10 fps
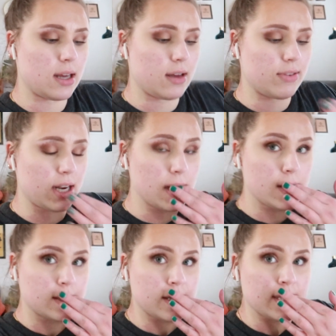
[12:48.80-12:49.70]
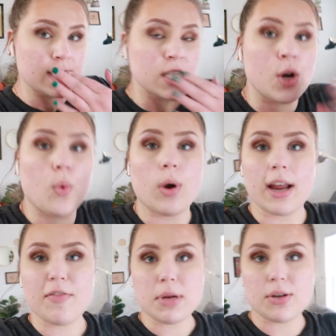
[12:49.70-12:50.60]
the oven. What
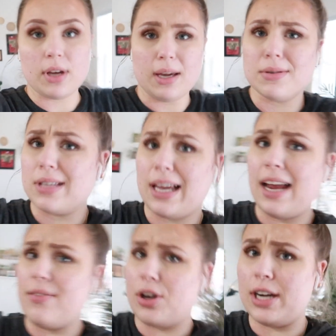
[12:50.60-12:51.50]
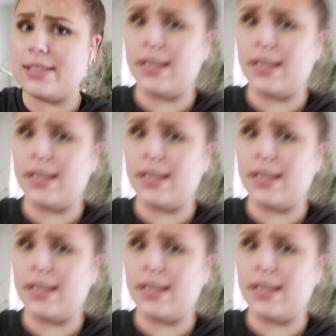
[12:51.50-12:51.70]
I've been doing, it was kind of a crazy